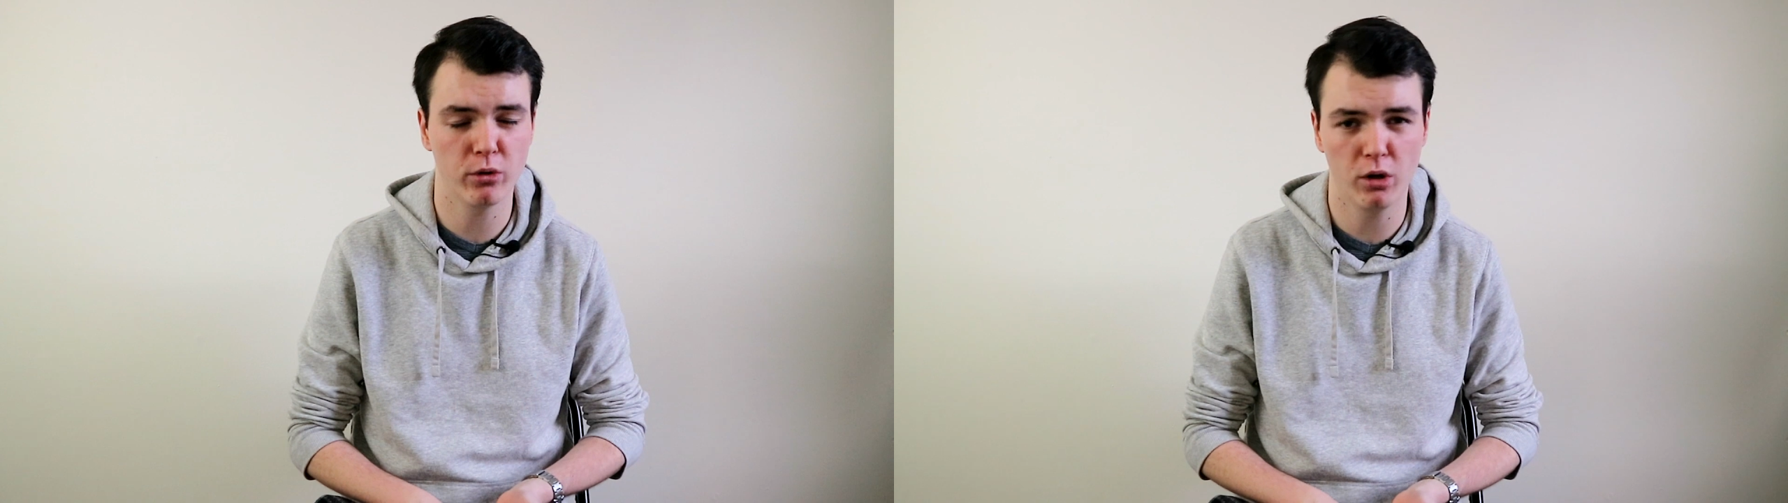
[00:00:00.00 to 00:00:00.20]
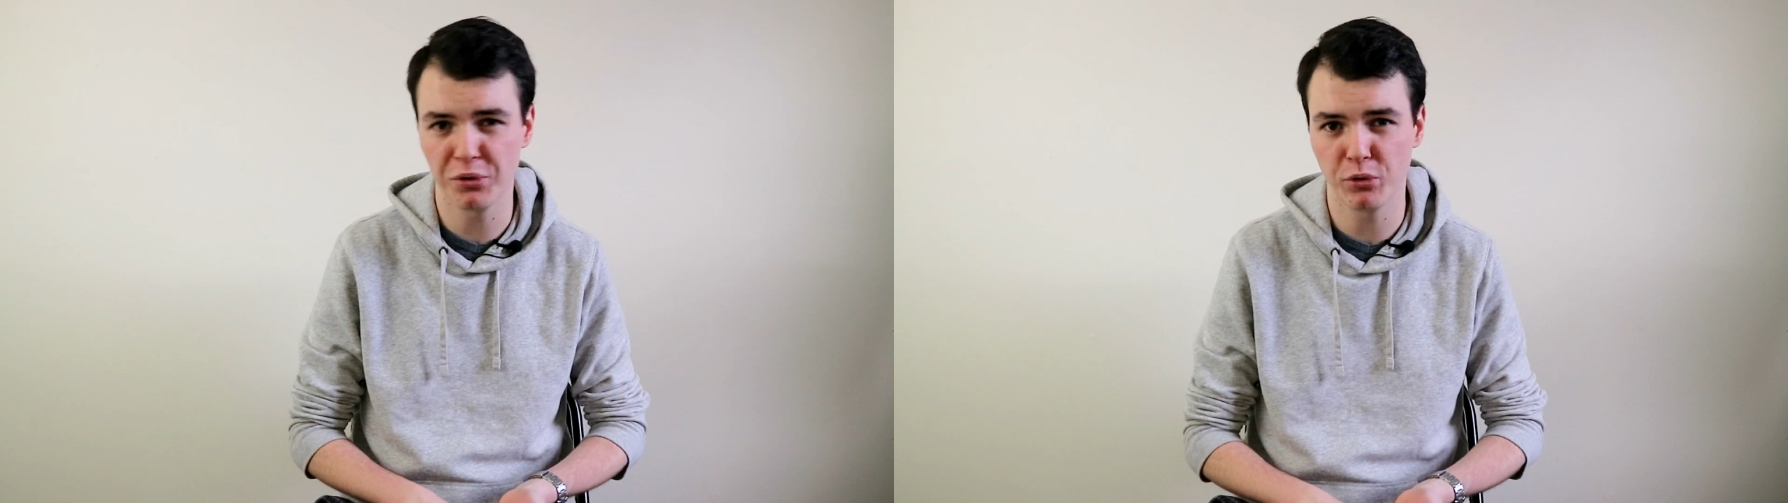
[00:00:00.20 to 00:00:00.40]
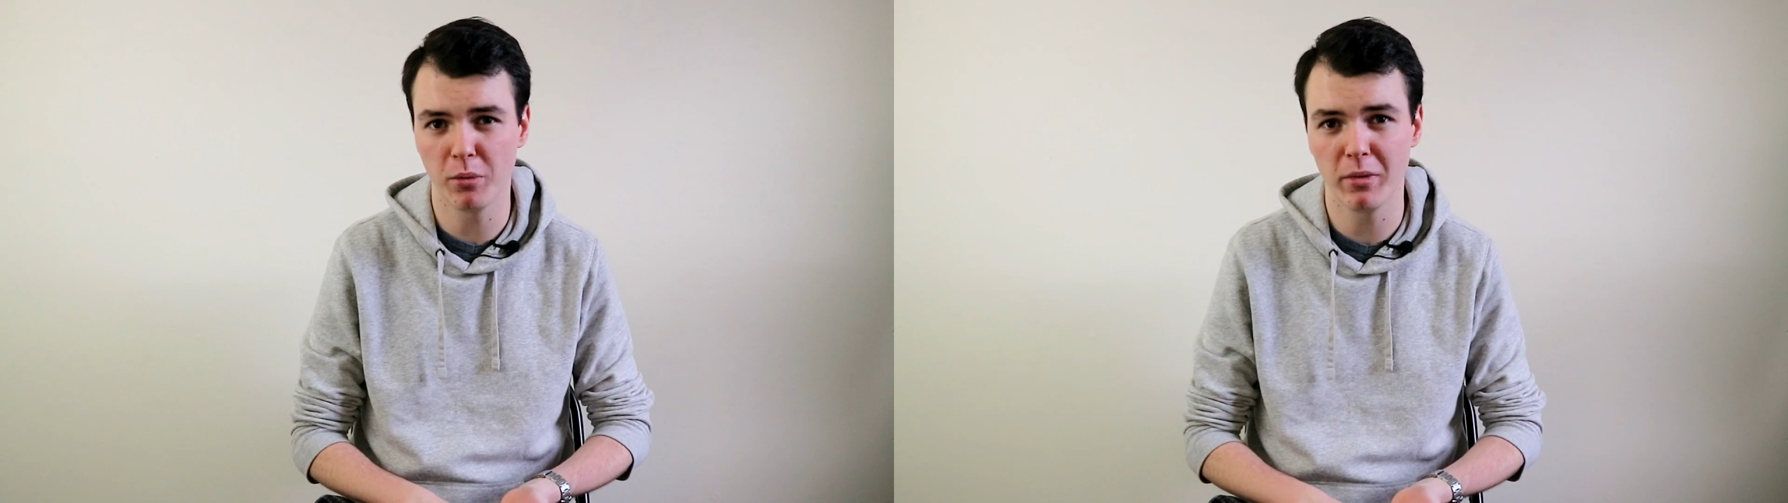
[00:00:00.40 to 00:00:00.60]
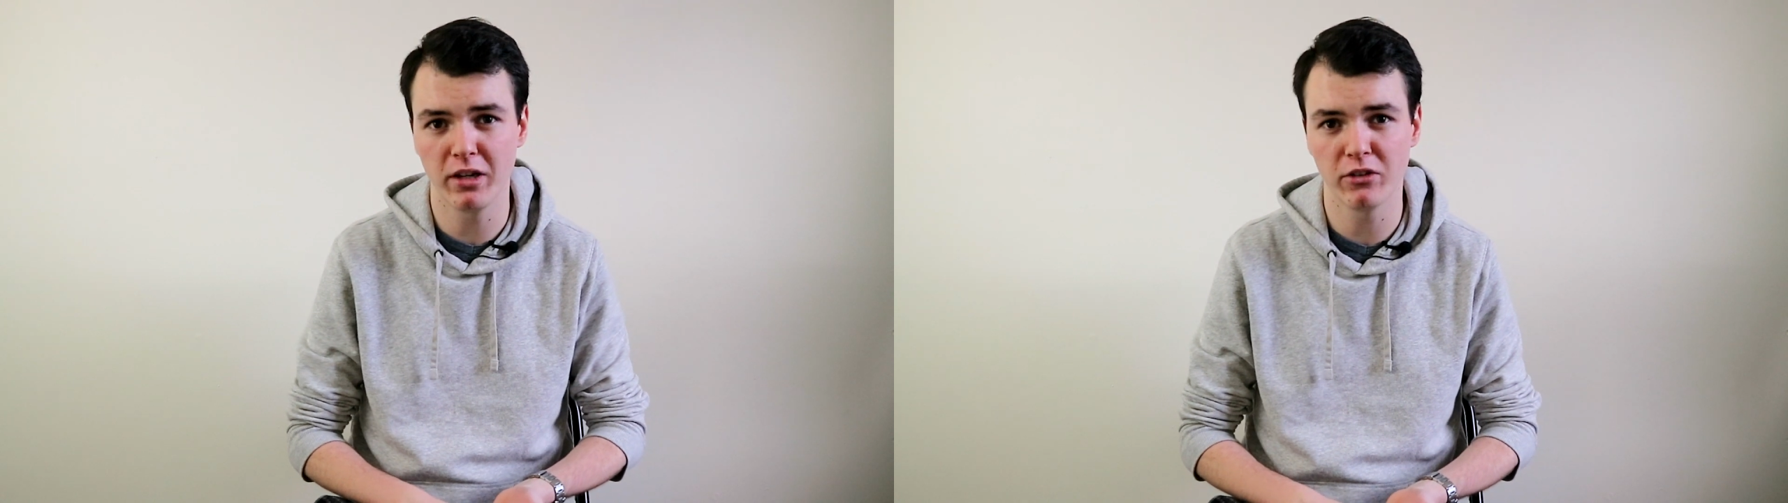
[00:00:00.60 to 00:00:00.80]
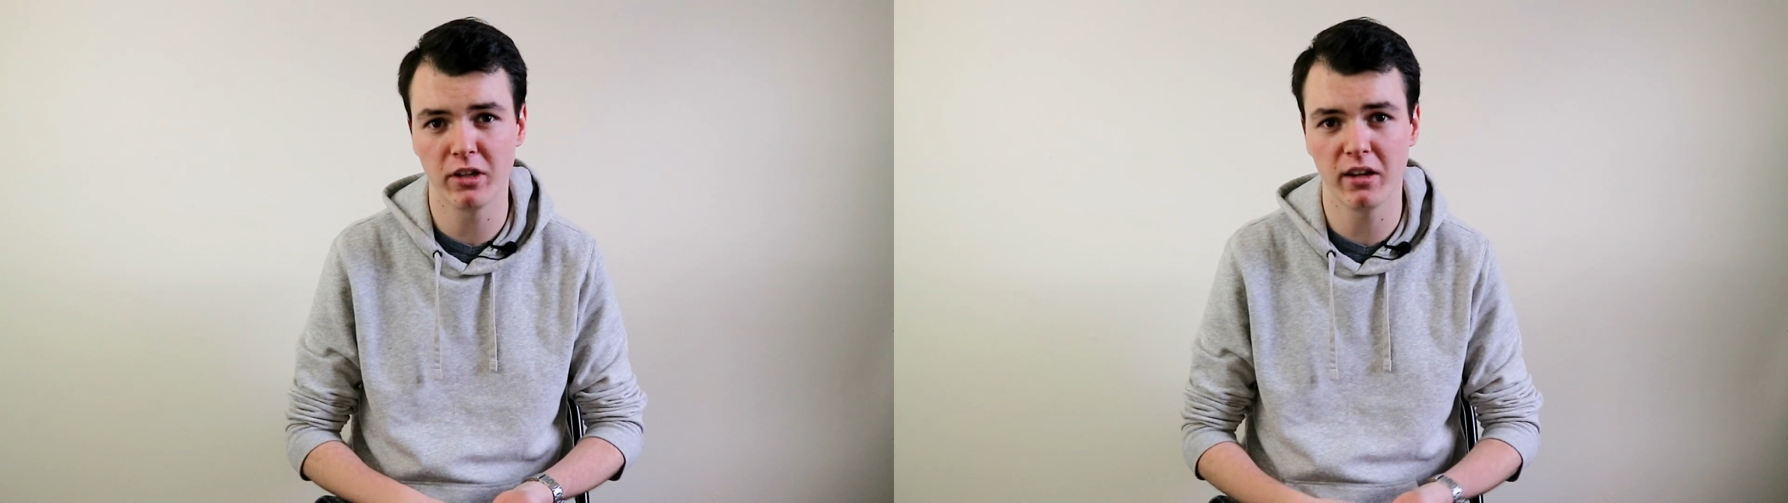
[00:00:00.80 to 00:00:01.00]
are also
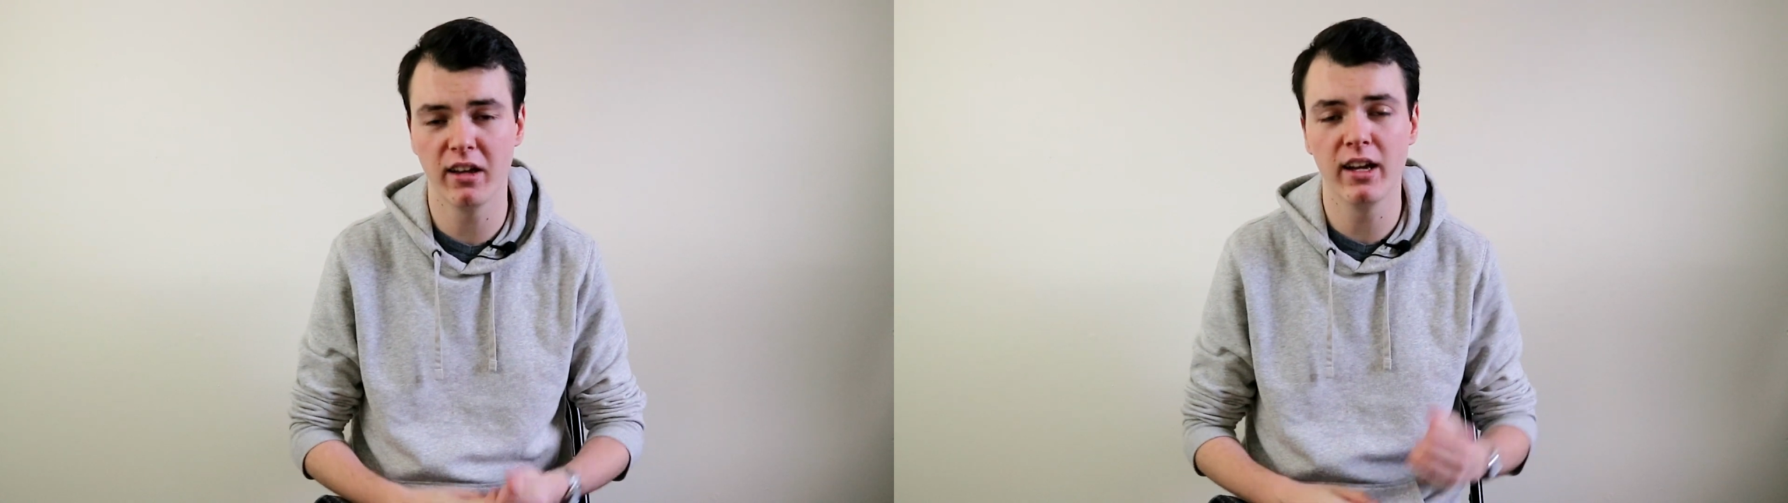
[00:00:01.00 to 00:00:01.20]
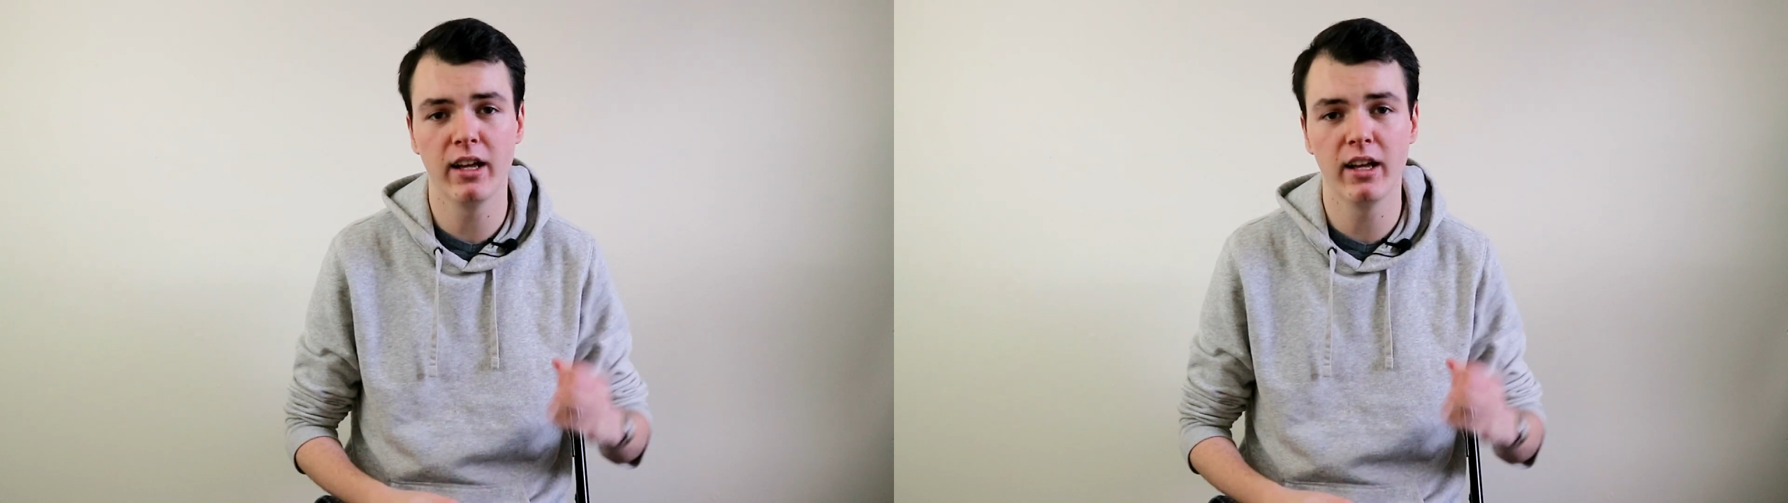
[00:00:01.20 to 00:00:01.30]
amazing.